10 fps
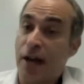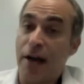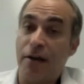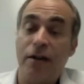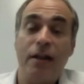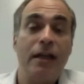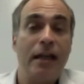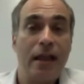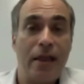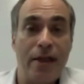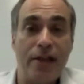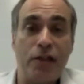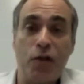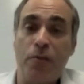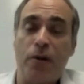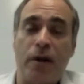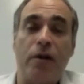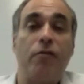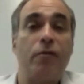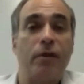title. This new
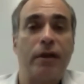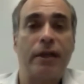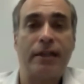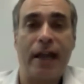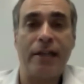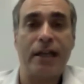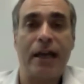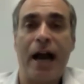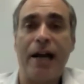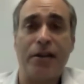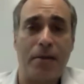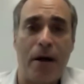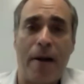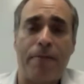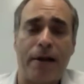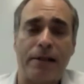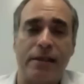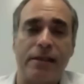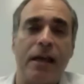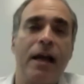book contains a guide to the MOC
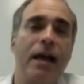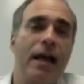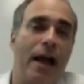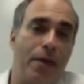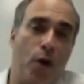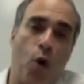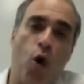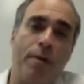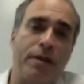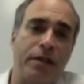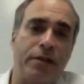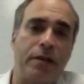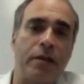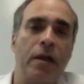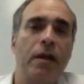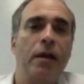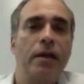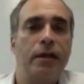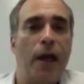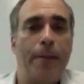process and the core material
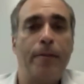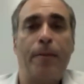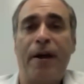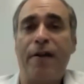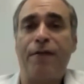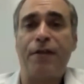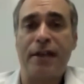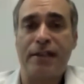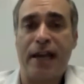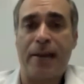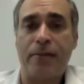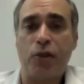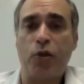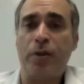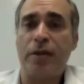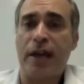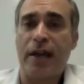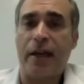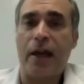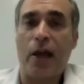to help you prepare for the exams you will be
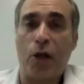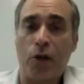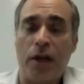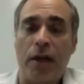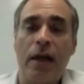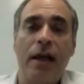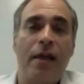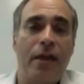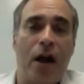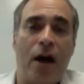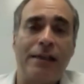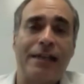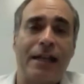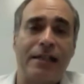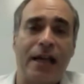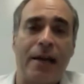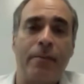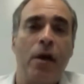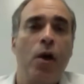taking, including the on-site exam